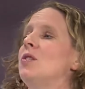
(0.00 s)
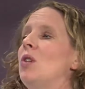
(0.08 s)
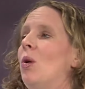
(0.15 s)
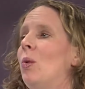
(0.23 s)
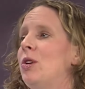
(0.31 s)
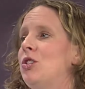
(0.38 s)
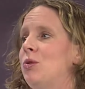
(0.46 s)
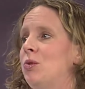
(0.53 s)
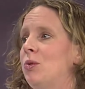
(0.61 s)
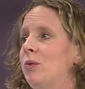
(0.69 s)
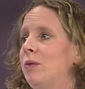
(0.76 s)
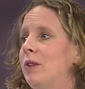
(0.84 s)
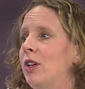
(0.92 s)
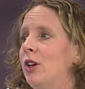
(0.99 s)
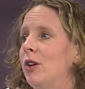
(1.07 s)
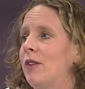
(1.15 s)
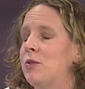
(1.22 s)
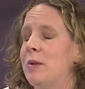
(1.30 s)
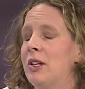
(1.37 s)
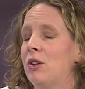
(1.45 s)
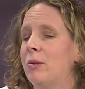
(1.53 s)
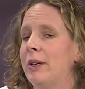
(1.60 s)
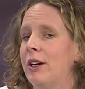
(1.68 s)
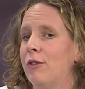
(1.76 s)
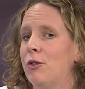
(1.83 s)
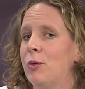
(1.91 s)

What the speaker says: So we do, you have to be a little bit careful